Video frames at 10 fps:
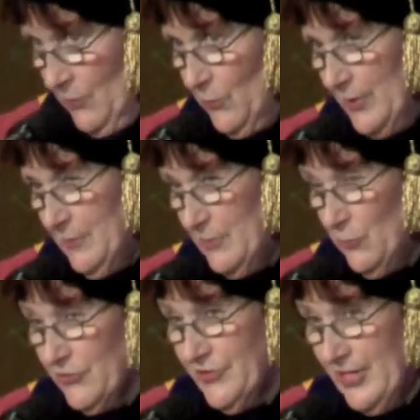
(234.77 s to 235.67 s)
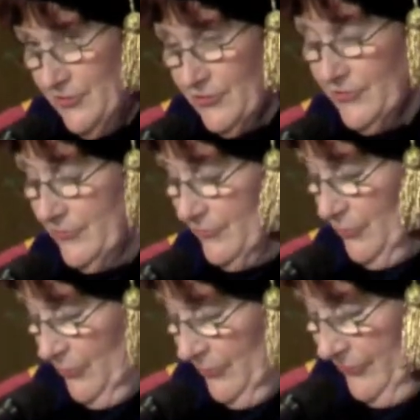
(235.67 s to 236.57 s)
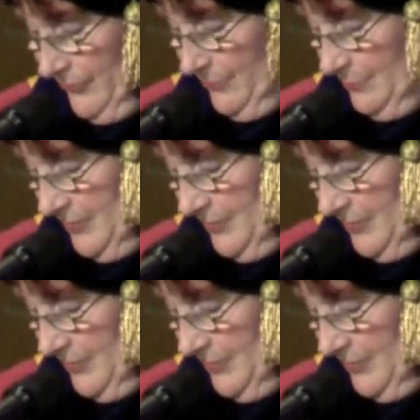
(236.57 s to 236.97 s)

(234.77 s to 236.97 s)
Women were teachers, of course,